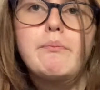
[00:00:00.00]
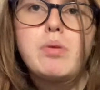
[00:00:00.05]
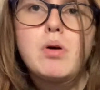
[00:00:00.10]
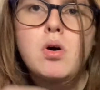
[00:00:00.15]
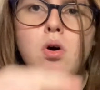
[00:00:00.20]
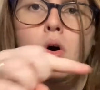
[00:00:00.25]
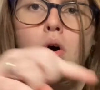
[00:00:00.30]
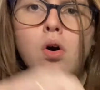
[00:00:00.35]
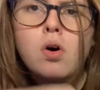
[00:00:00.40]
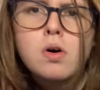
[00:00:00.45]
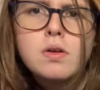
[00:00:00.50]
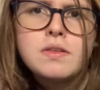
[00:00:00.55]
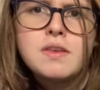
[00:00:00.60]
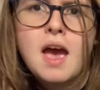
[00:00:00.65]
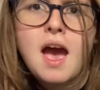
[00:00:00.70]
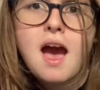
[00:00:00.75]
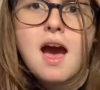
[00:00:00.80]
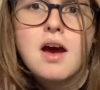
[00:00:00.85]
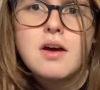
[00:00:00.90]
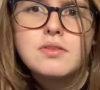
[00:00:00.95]
pull
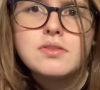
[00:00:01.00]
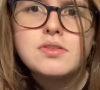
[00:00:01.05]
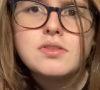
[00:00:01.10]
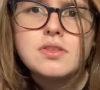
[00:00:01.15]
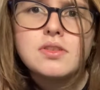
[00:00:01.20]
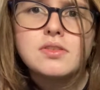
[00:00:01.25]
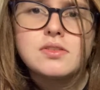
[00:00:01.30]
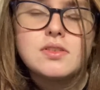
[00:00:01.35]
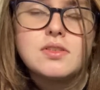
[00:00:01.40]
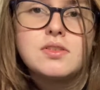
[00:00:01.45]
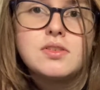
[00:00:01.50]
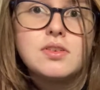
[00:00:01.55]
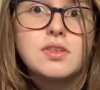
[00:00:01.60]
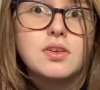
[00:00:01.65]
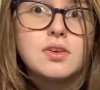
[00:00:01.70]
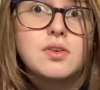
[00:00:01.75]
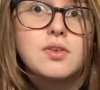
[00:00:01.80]
down to the